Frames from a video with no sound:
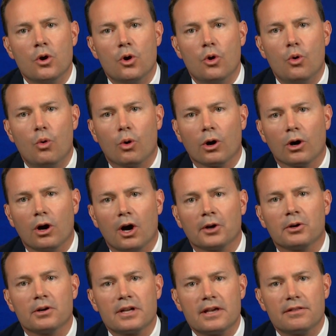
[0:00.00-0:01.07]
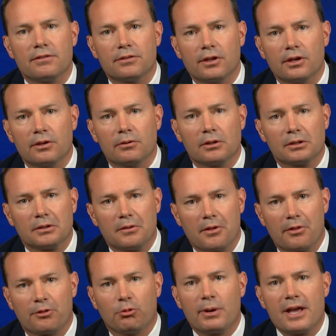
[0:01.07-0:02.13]
who were underneath the
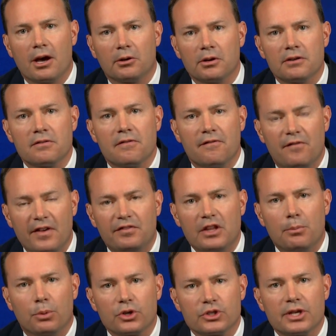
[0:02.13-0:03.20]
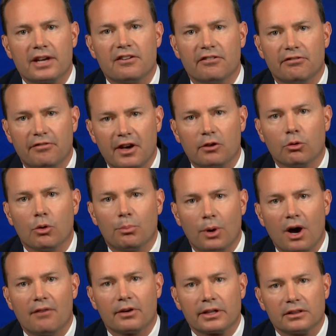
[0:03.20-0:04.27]
350% of federal
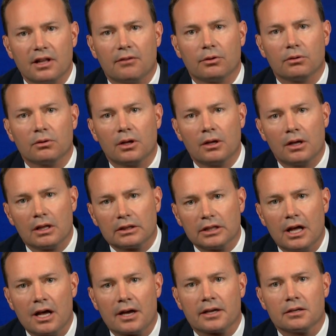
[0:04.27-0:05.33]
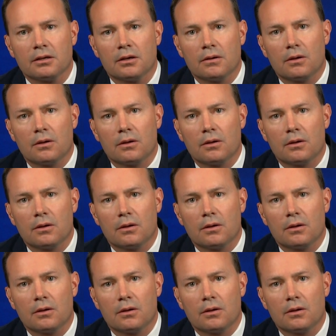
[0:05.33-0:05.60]
poverty level line,